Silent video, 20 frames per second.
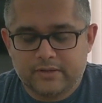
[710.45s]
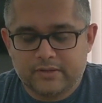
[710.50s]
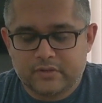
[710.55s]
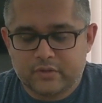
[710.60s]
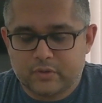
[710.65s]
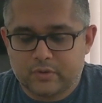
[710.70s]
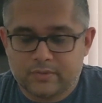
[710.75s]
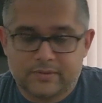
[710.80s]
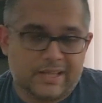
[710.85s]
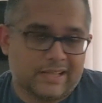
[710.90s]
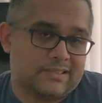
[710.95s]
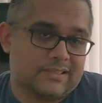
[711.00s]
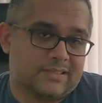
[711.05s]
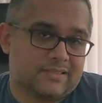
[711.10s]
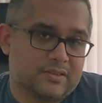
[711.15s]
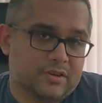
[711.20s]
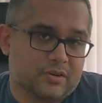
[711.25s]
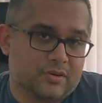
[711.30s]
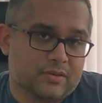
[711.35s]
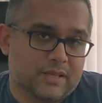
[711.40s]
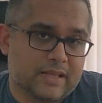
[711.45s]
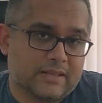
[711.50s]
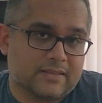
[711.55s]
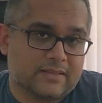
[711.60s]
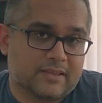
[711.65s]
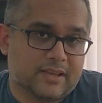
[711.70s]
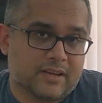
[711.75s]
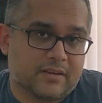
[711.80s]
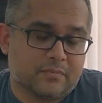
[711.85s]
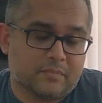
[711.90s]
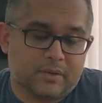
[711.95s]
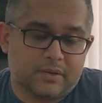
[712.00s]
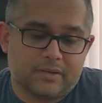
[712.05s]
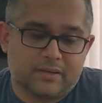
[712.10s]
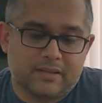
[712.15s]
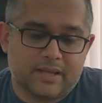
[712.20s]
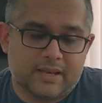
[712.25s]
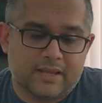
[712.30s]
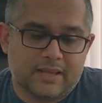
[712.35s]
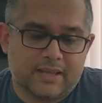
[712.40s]
So that's there.
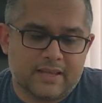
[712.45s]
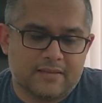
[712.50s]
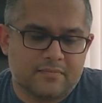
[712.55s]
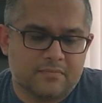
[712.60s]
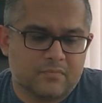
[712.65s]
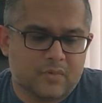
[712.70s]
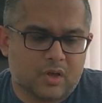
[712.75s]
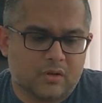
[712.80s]
But then again,